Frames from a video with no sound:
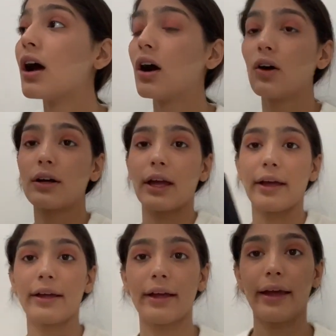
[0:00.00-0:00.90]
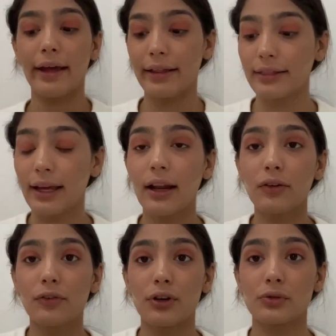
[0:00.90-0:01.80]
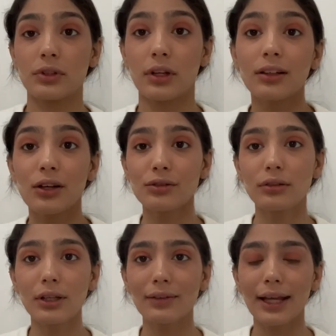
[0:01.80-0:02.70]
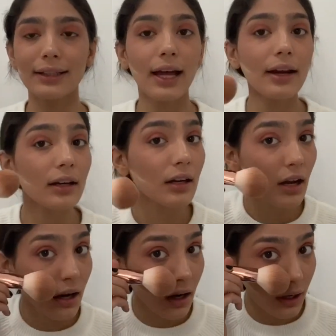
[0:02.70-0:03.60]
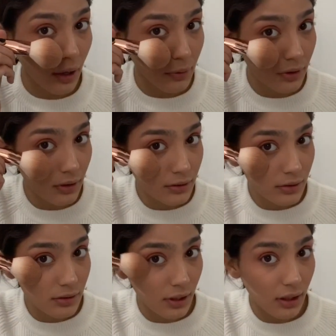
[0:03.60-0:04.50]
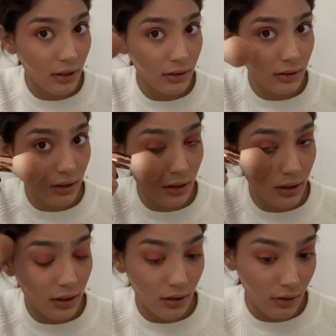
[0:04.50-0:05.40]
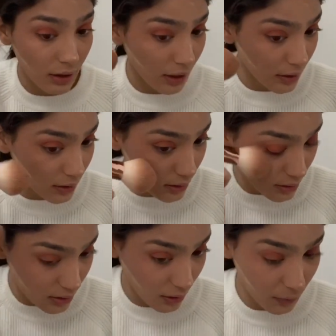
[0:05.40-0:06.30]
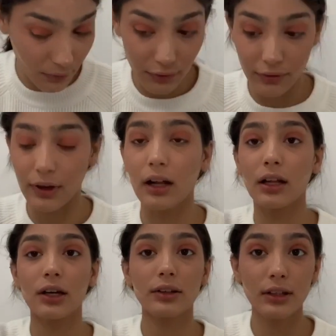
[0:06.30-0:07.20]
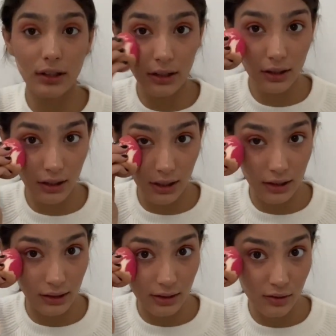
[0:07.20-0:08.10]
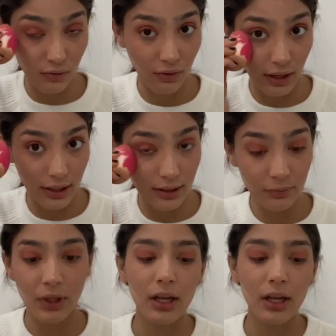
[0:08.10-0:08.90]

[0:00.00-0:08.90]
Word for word: Okay, and then of course we're not going to leave it like that. Okay, we're going to take, okay, there's some fallout in here and that's fine.